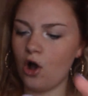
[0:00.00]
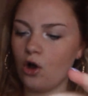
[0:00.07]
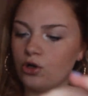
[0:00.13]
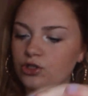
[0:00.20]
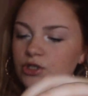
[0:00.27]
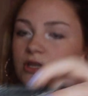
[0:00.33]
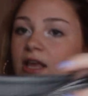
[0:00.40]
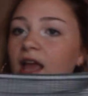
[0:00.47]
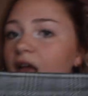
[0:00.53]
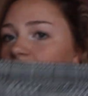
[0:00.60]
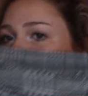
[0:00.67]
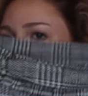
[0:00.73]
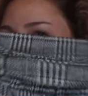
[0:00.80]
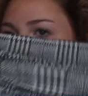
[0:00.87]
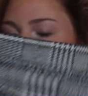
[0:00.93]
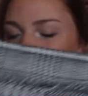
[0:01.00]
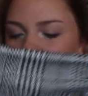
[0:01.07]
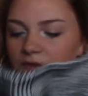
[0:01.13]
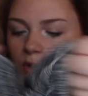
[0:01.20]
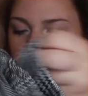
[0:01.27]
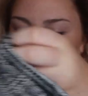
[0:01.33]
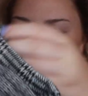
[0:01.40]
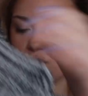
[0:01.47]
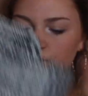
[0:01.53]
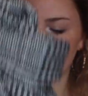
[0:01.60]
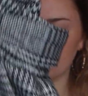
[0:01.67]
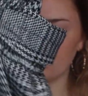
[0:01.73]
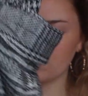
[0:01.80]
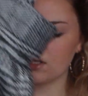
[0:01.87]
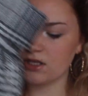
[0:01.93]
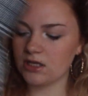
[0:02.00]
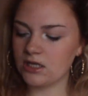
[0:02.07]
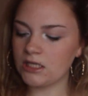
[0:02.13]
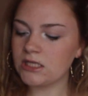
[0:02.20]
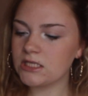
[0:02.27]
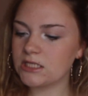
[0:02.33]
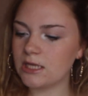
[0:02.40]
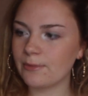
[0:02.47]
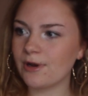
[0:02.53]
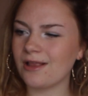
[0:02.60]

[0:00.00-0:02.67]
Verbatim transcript: Also, like, I love these flowy shorts for the in the summer.